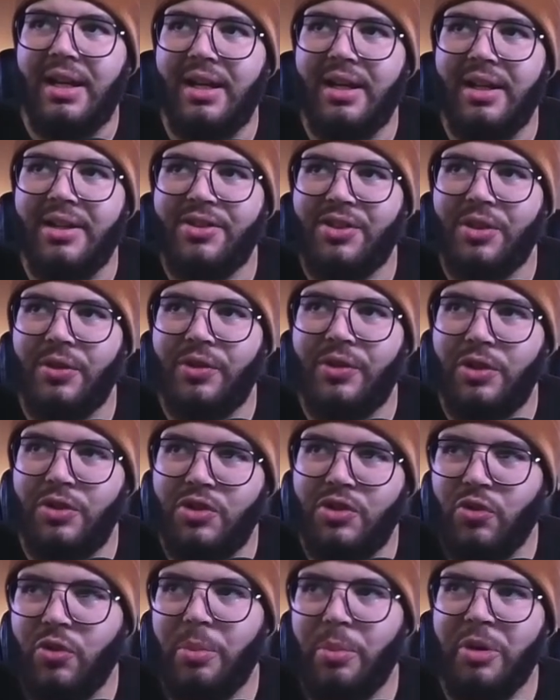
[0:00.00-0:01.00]
So if you do
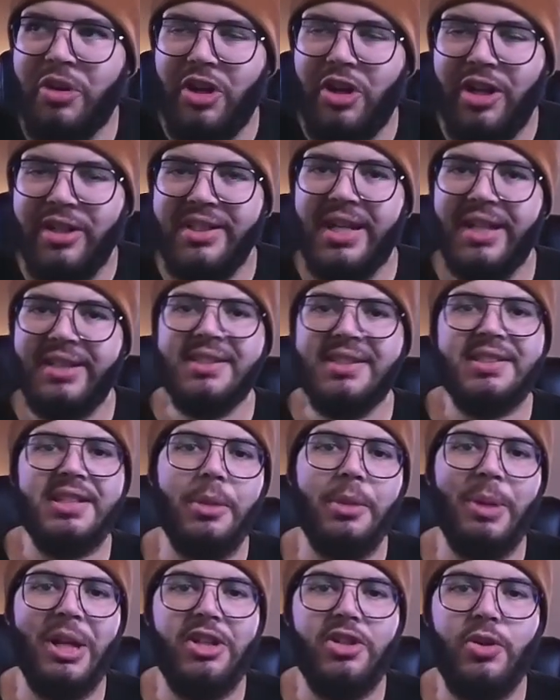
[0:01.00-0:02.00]
stream with context, it's going
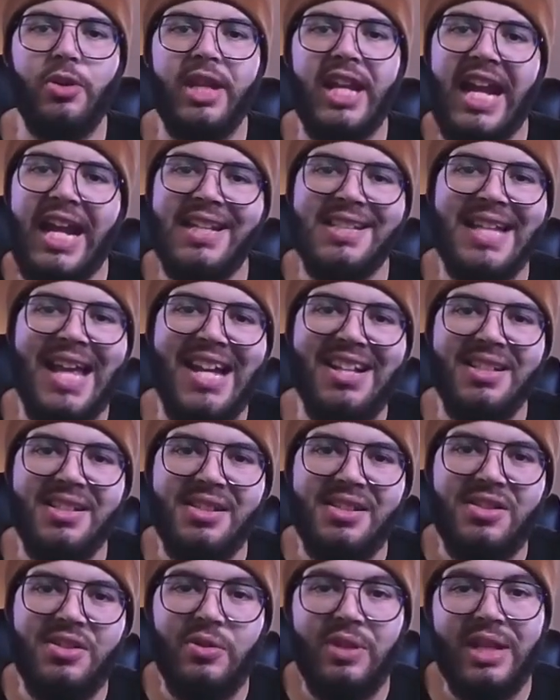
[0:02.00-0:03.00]
to make sure that it has
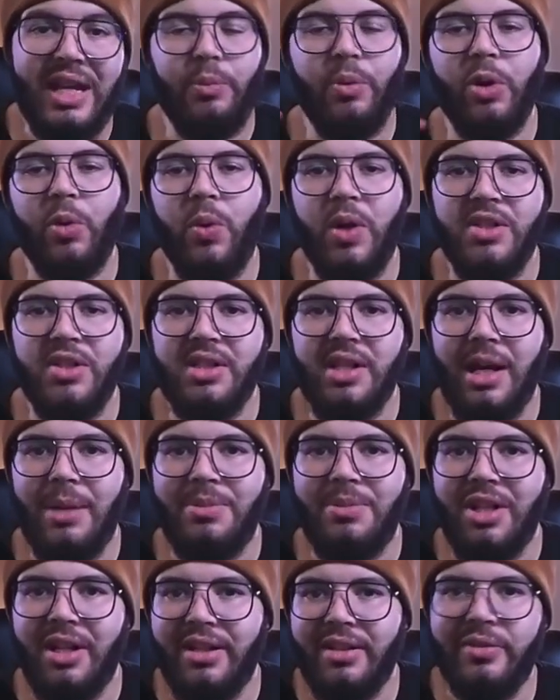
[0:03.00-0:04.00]
access to that request
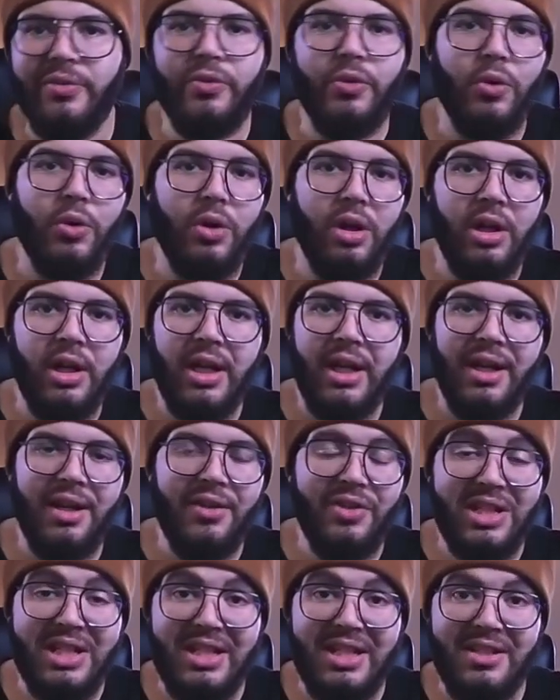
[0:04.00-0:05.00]
object for
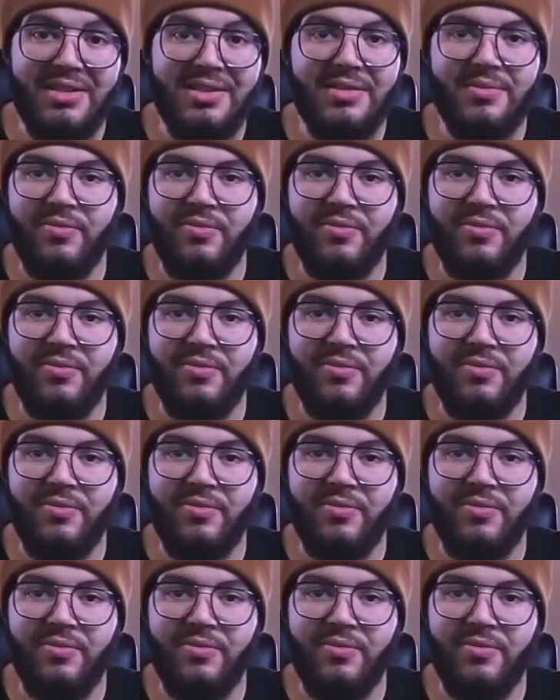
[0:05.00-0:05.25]
if it needs,